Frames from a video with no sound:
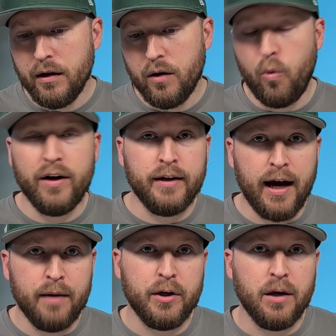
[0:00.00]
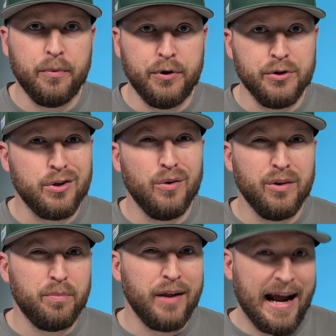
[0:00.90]
went and got them a couple years ago, and
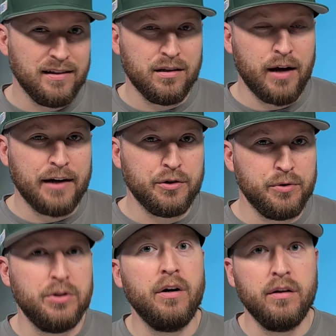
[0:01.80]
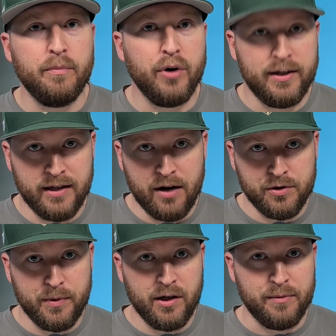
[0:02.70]
the plastic actually was starting to break down, is
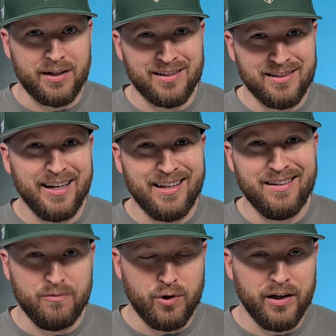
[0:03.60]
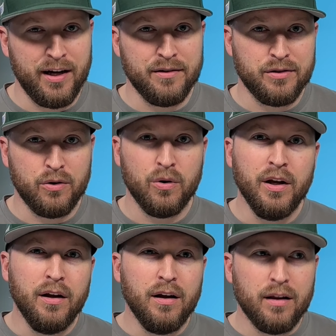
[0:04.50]
becoming sticky and whatnot. So
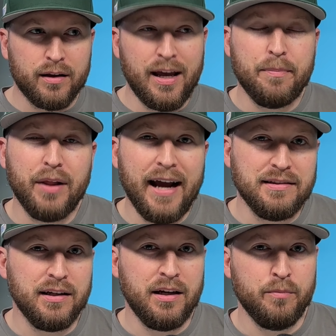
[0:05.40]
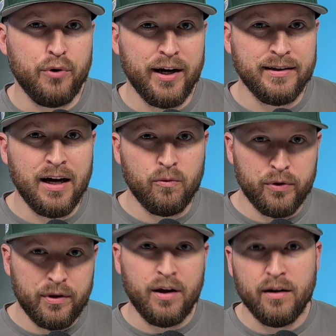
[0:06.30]
like that plastic can break down
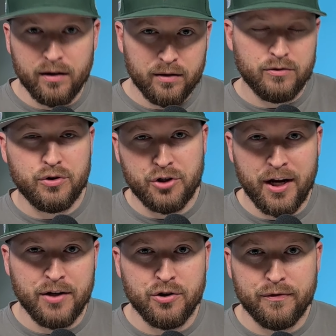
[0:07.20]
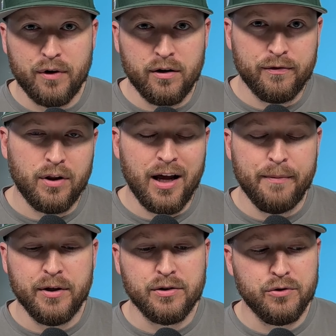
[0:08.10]
with that change of
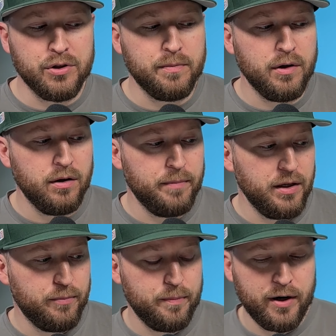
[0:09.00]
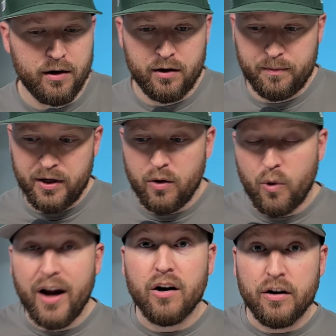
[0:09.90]
climate. So just be prepared, or be
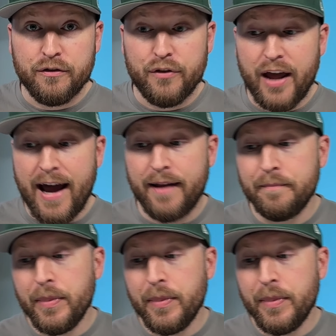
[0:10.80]
aware of that.